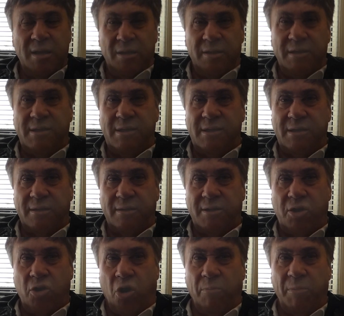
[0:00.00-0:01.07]
This is a
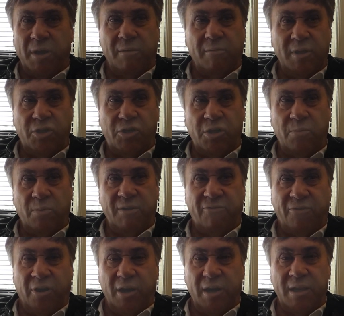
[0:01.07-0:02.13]
common issue we
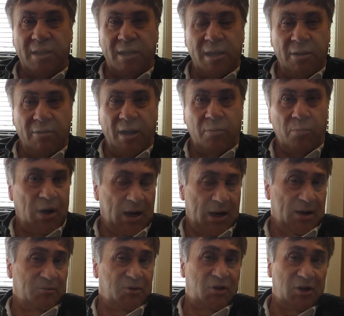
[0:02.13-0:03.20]
find at the year end when it
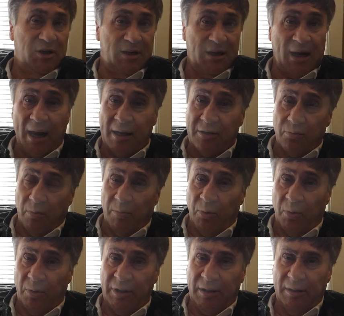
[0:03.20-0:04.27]
comes to tax
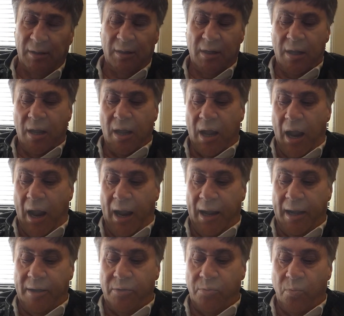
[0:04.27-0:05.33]
reporting,
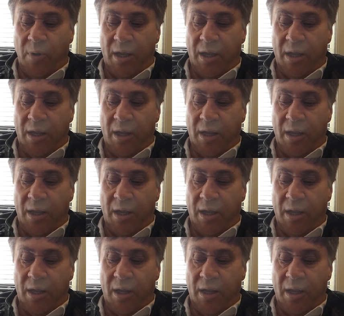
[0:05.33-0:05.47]
and